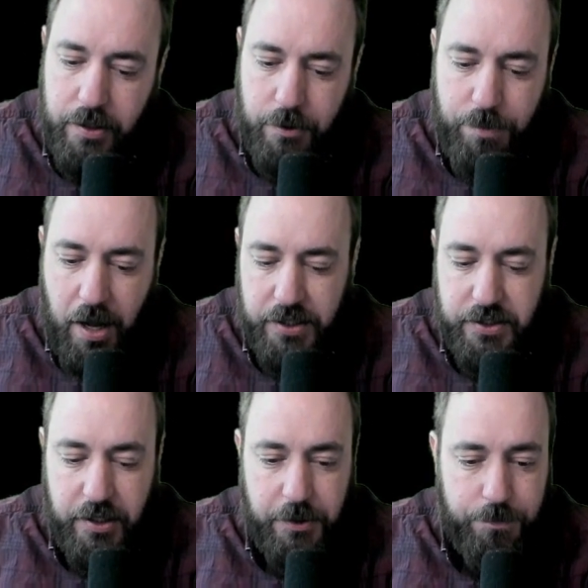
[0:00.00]

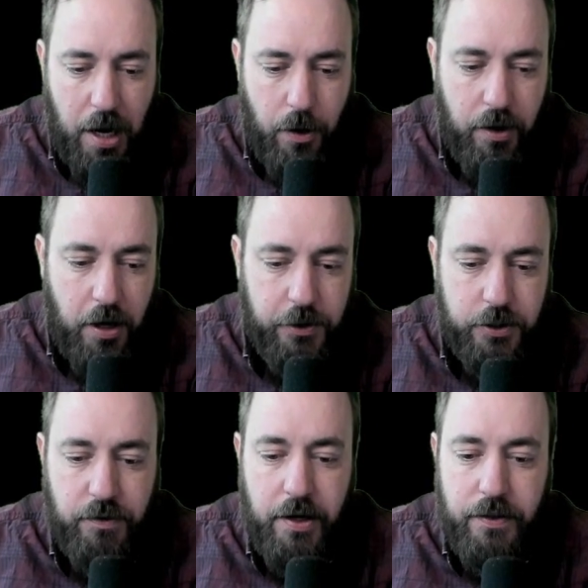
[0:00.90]
compositing powerhouse right